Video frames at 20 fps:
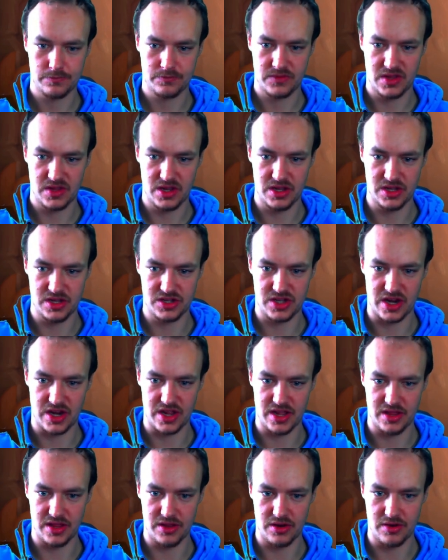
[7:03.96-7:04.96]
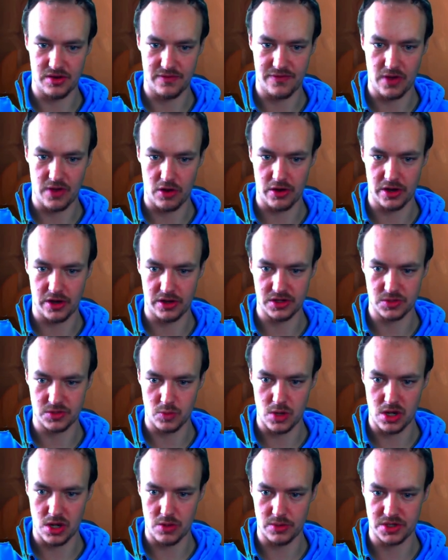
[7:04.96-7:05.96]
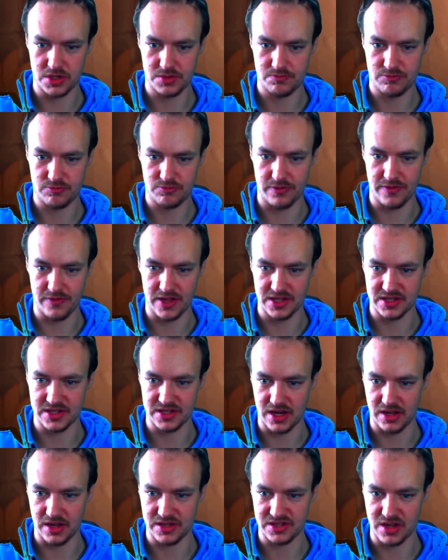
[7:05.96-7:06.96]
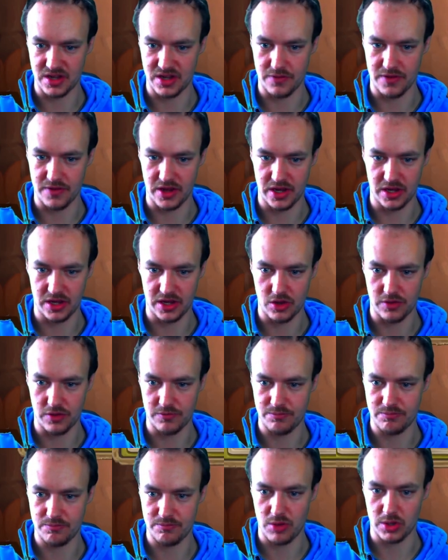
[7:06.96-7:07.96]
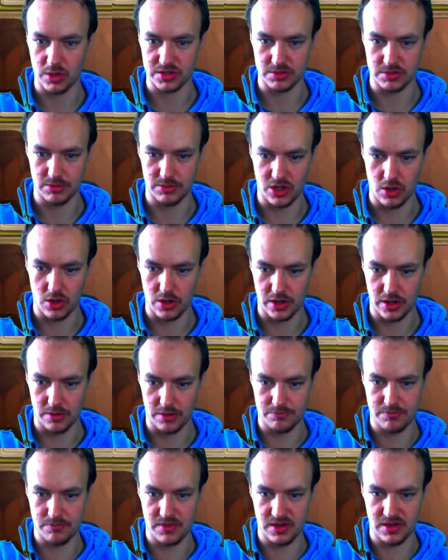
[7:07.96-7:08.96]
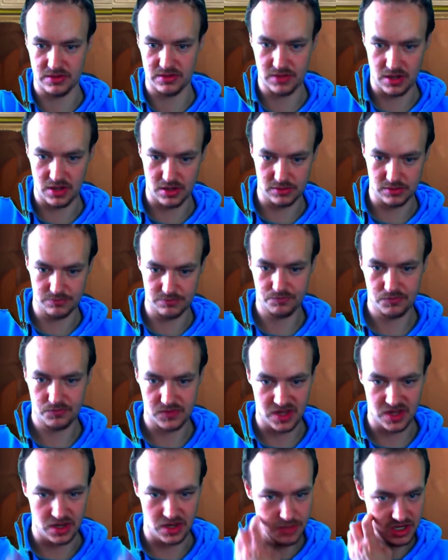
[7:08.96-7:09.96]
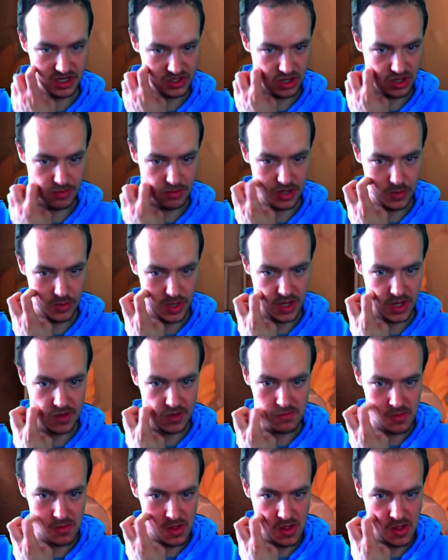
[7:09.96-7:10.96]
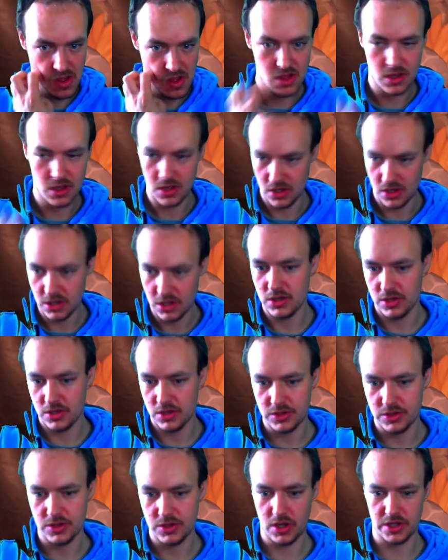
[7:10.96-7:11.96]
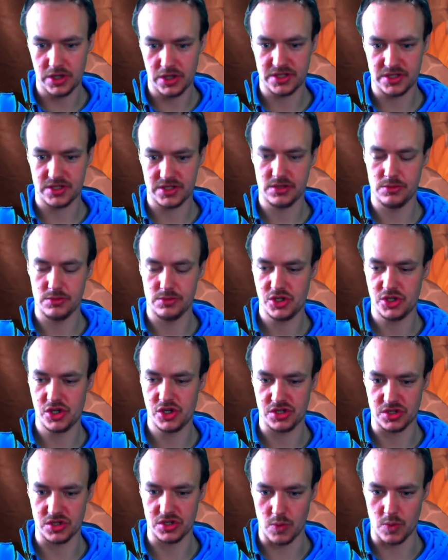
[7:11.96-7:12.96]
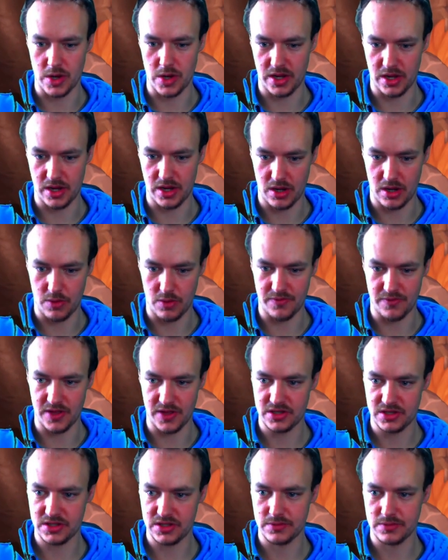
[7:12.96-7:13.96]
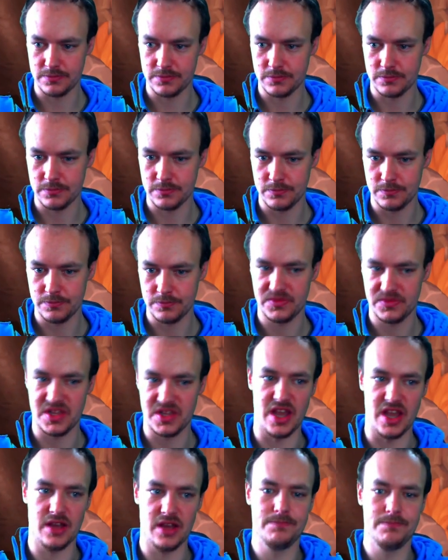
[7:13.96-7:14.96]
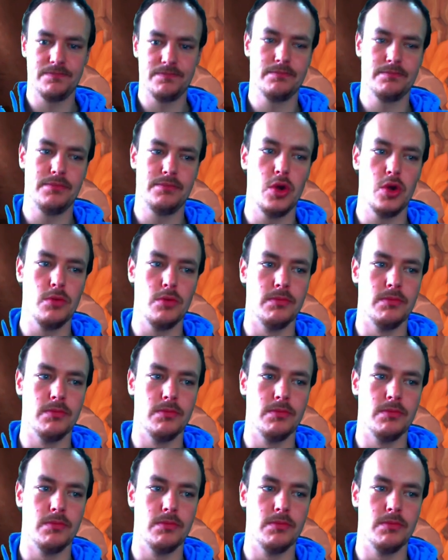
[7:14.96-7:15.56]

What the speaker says: And he's going to hit the Nefarian as well, which prevents any stealth that he could have possibly gotten in the meantime anyway. Nice. We should just win here now with this. Yeah. Boom.